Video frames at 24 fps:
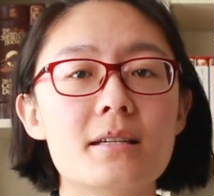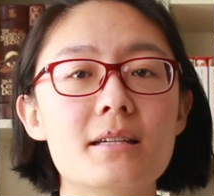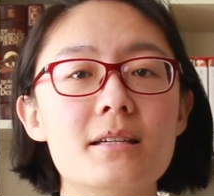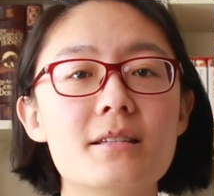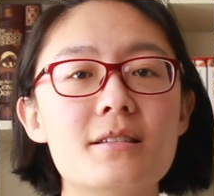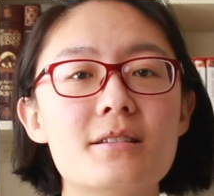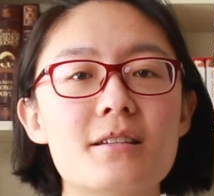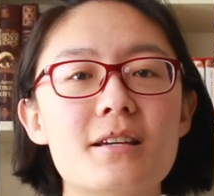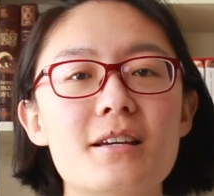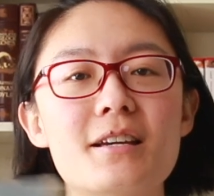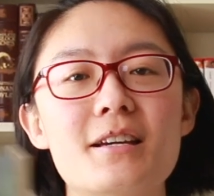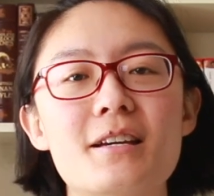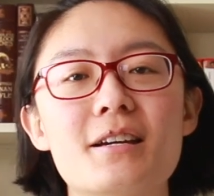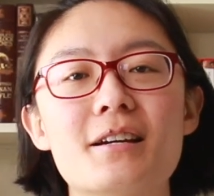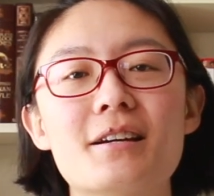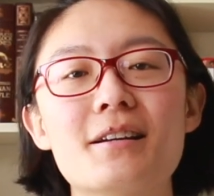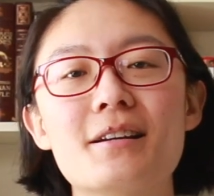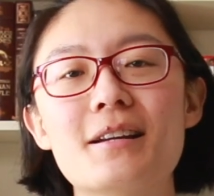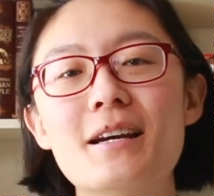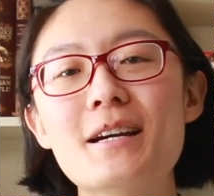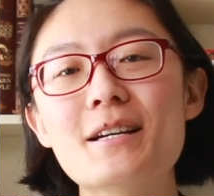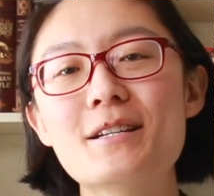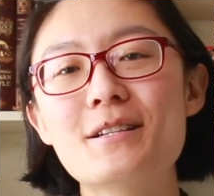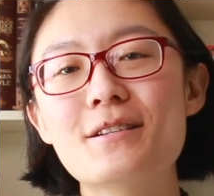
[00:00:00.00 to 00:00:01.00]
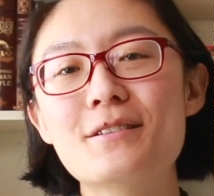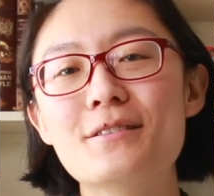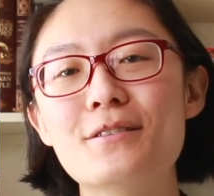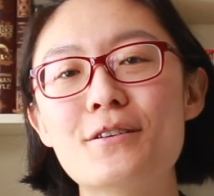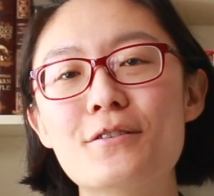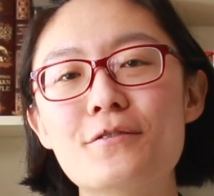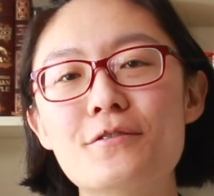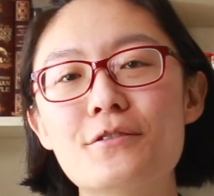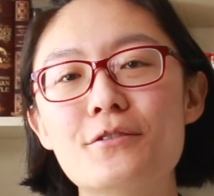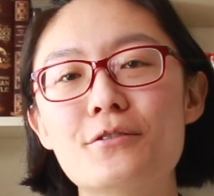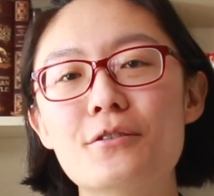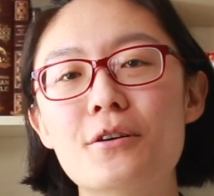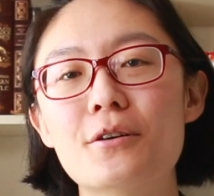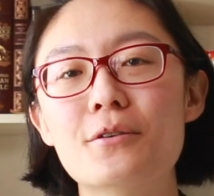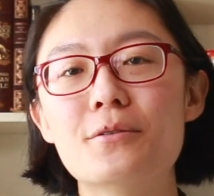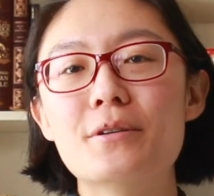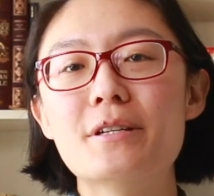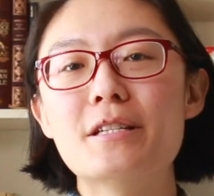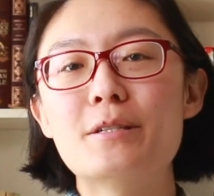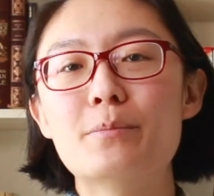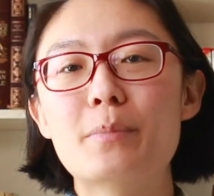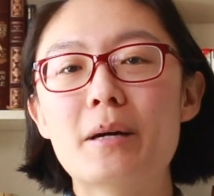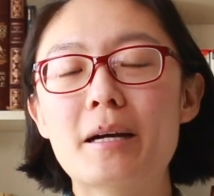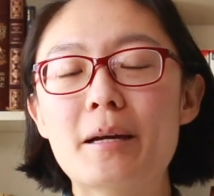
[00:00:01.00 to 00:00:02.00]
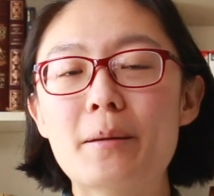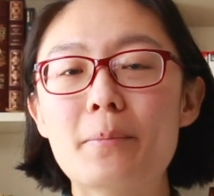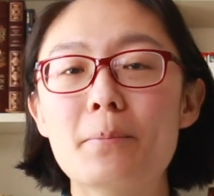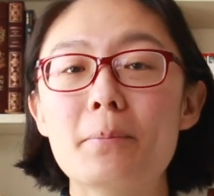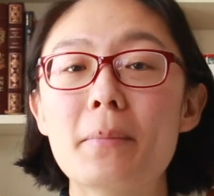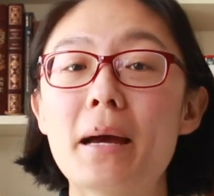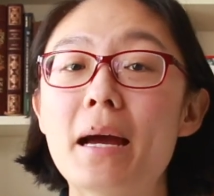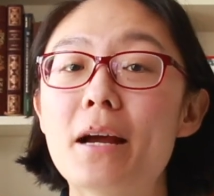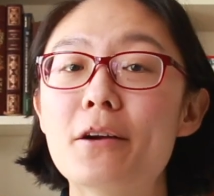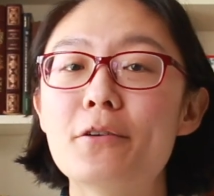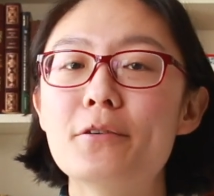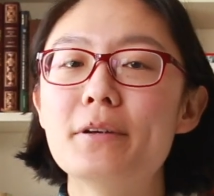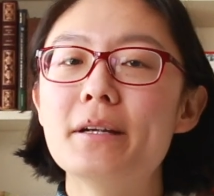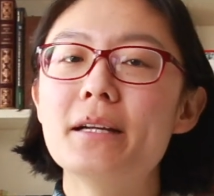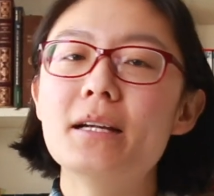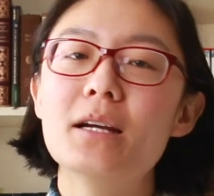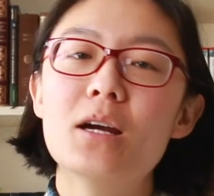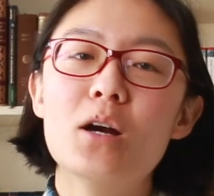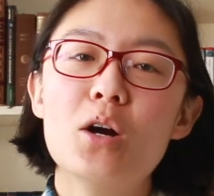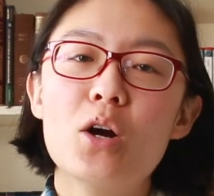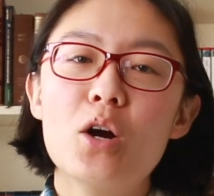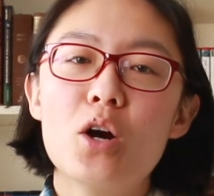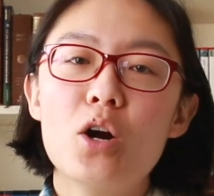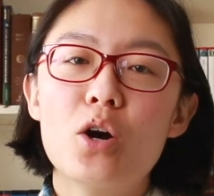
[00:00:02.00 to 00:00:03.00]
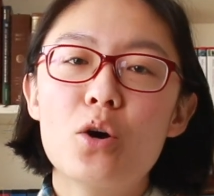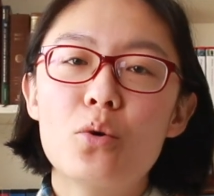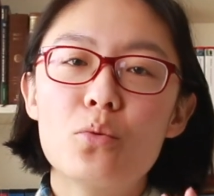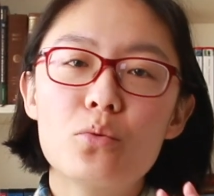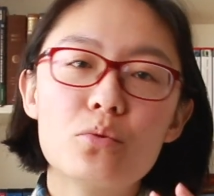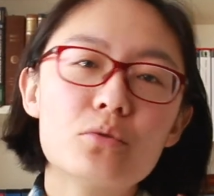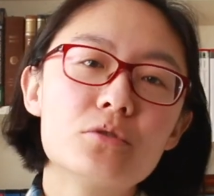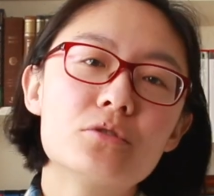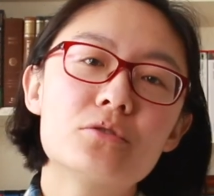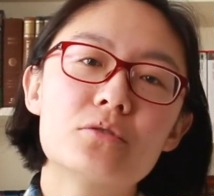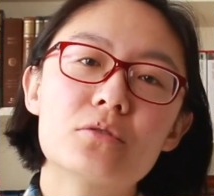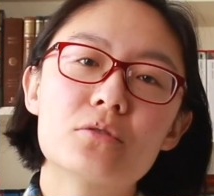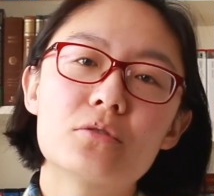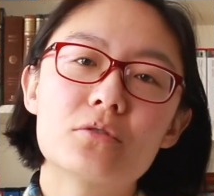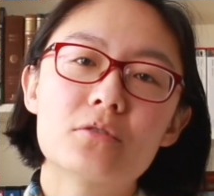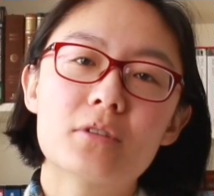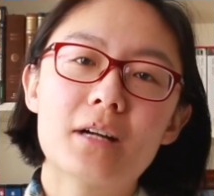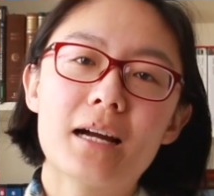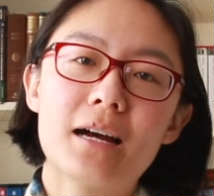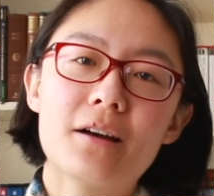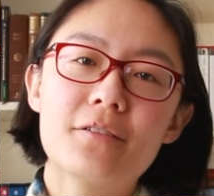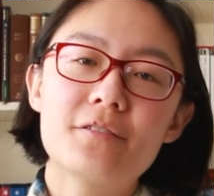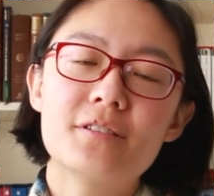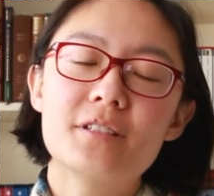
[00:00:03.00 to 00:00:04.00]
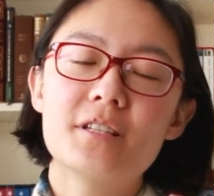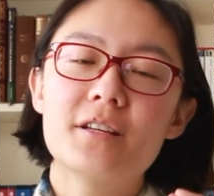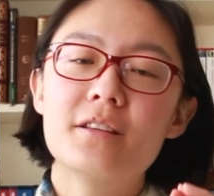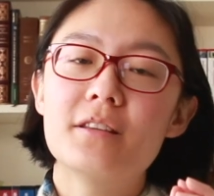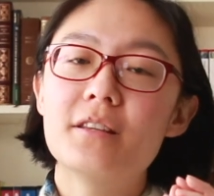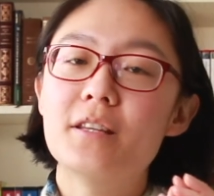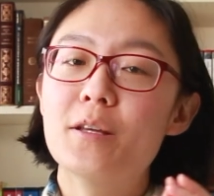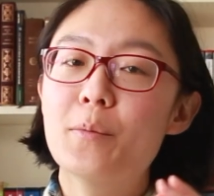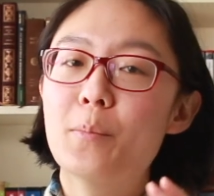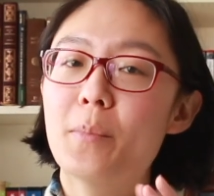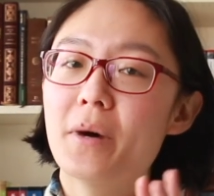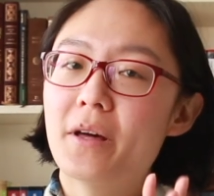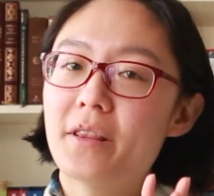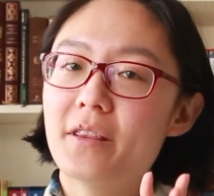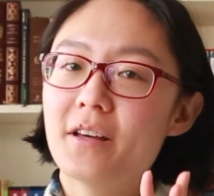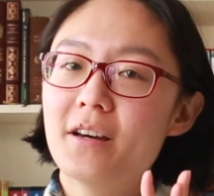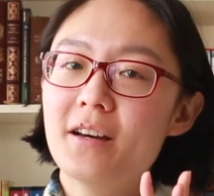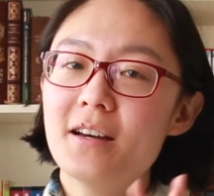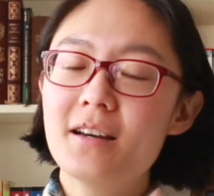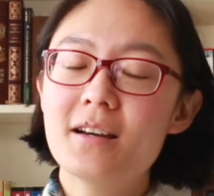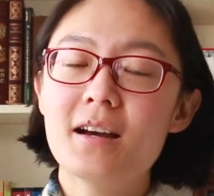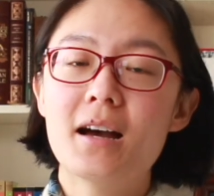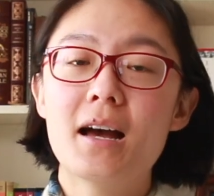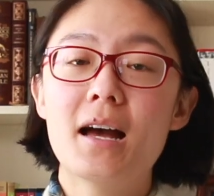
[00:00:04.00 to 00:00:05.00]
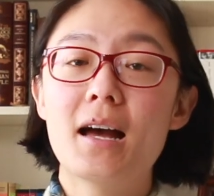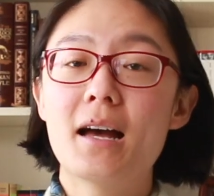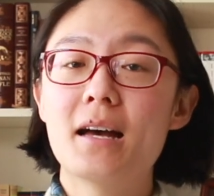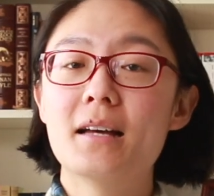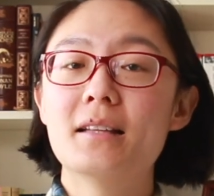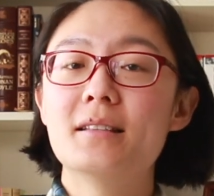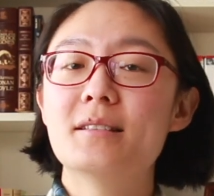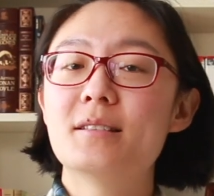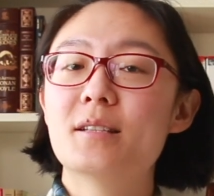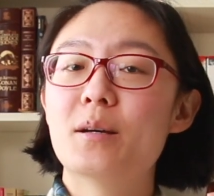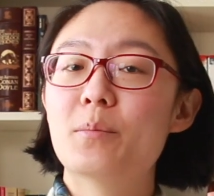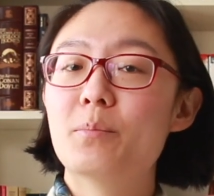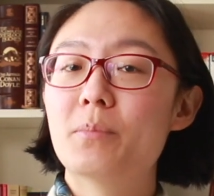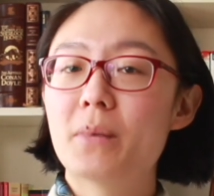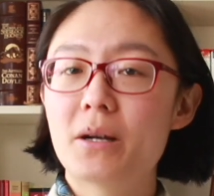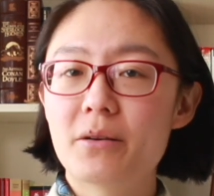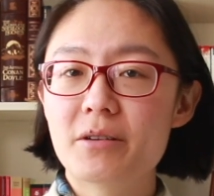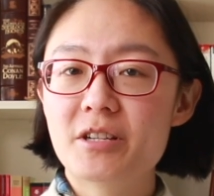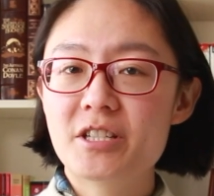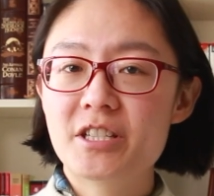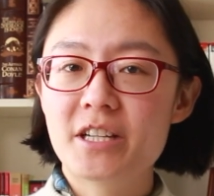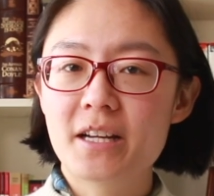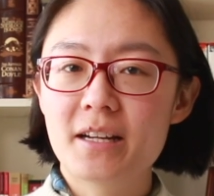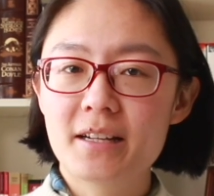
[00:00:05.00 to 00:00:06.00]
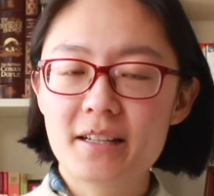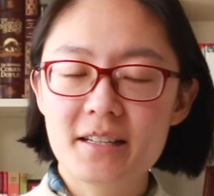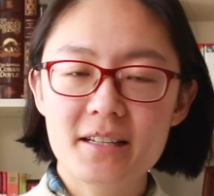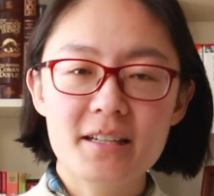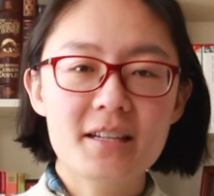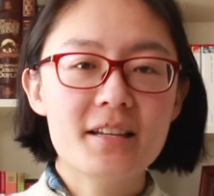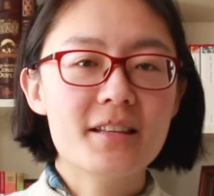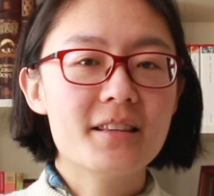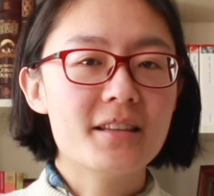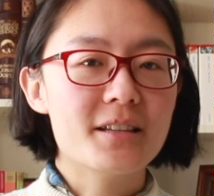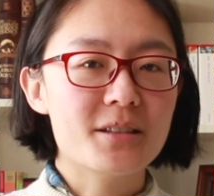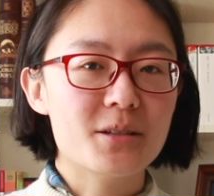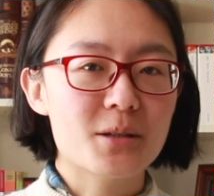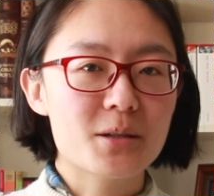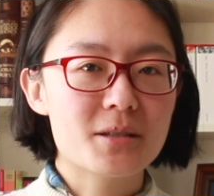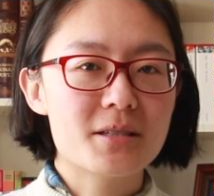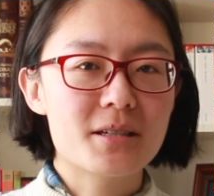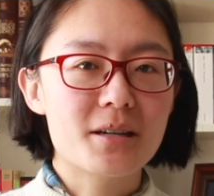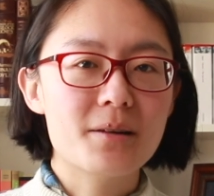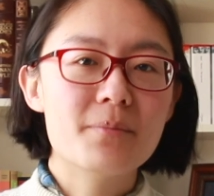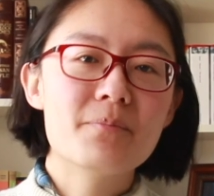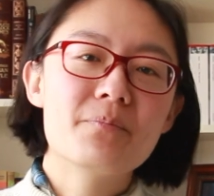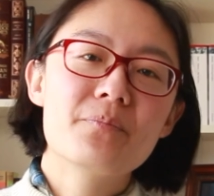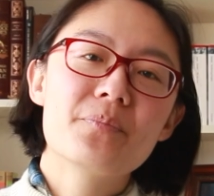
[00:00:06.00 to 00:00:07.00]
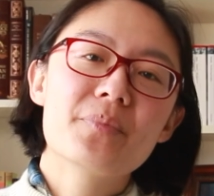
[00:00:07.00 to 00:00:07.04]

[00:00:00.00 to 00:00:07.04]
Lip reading: It's a collection of stories by Mary Wollstonecraft, the mother, and Mary Shelley, the daughter.